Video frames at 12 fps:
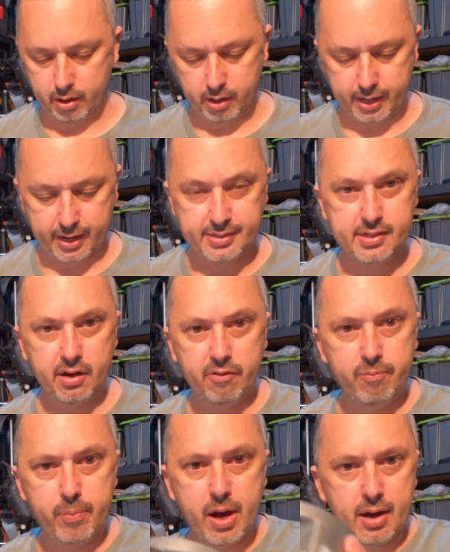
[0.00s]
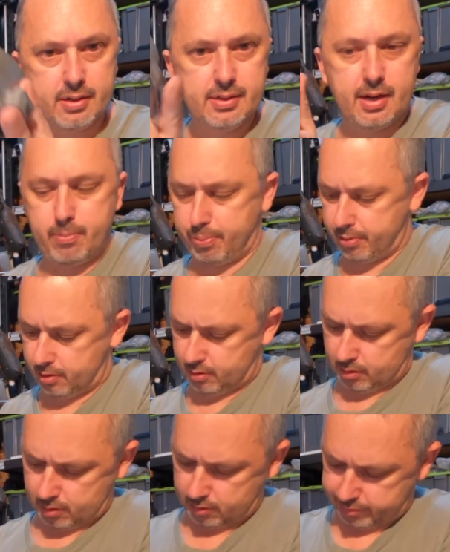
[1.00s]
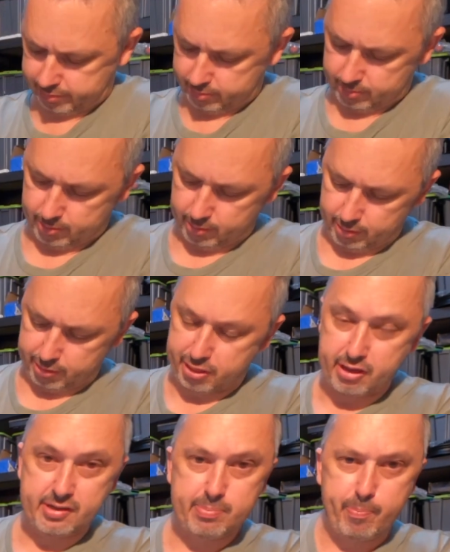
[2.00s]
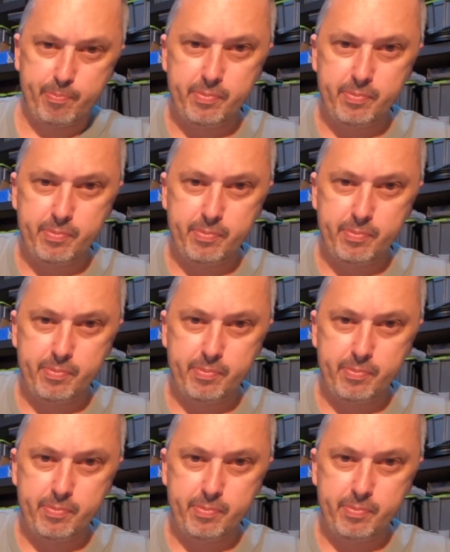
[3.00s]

Okay, so I've marked up this